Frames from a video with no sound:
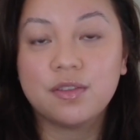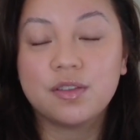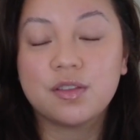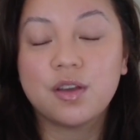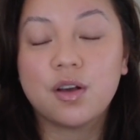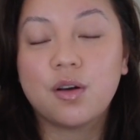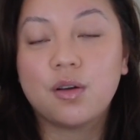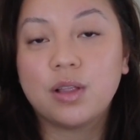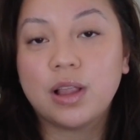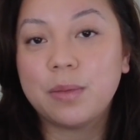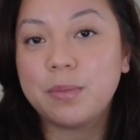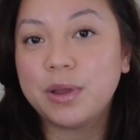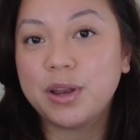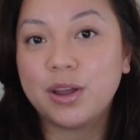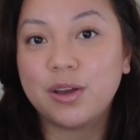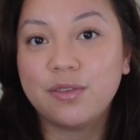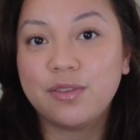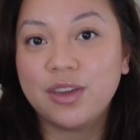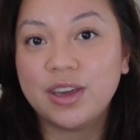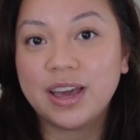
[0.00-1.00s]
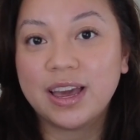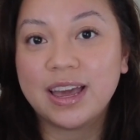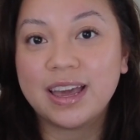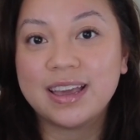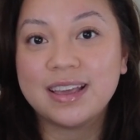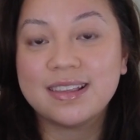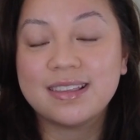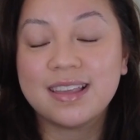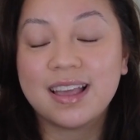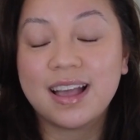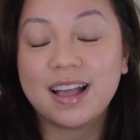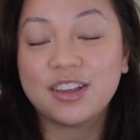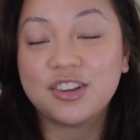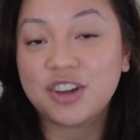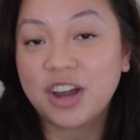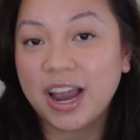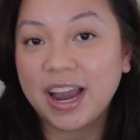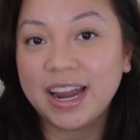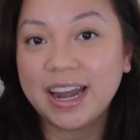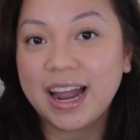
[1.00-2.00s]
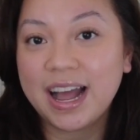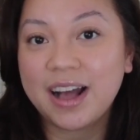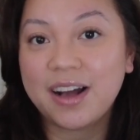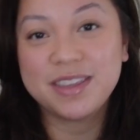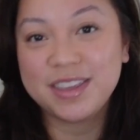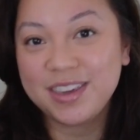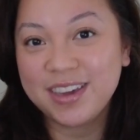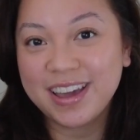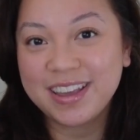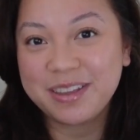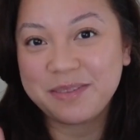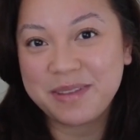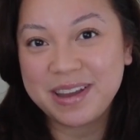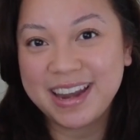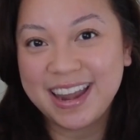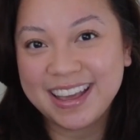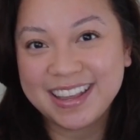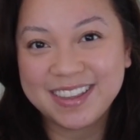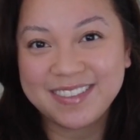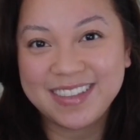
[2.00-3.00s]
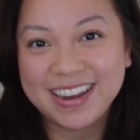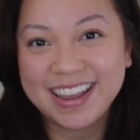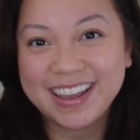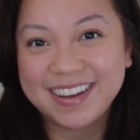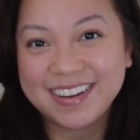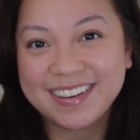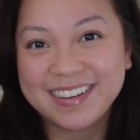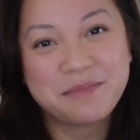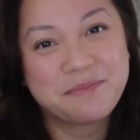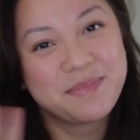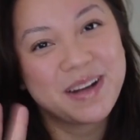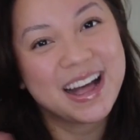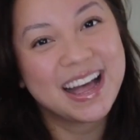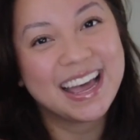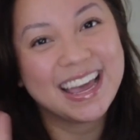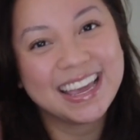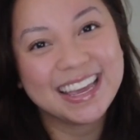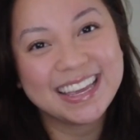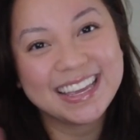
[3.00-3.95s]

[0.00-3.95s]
So let me know if you guys try it out. See you guys in my next video. Bye.